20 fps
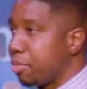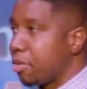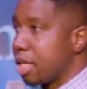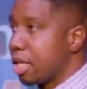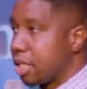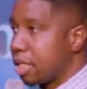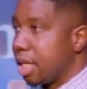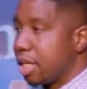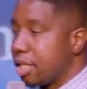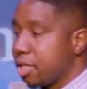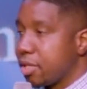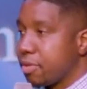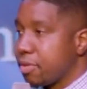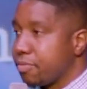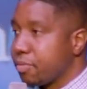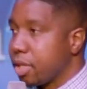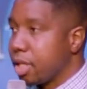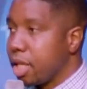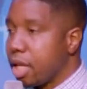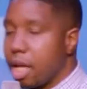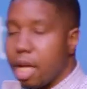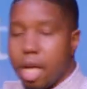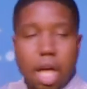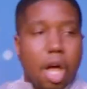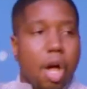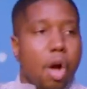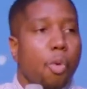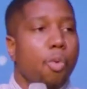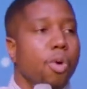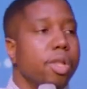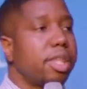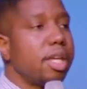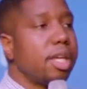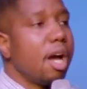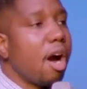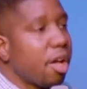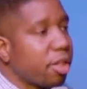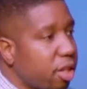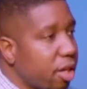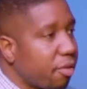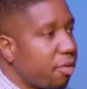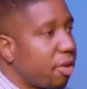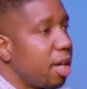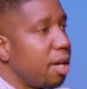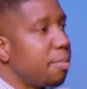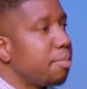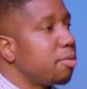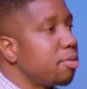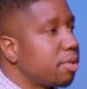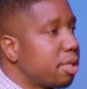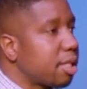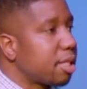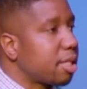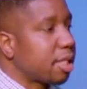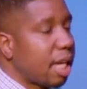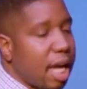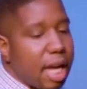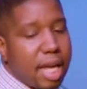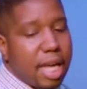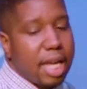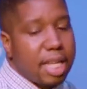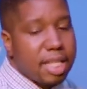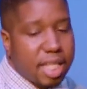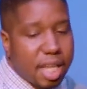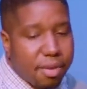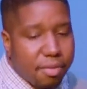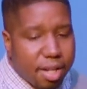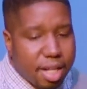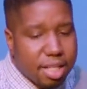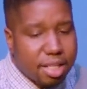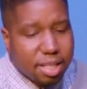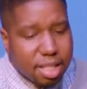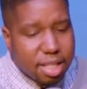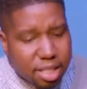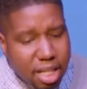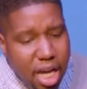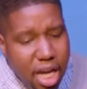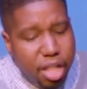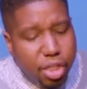process what the author of Hebrews is saying, he's giving us this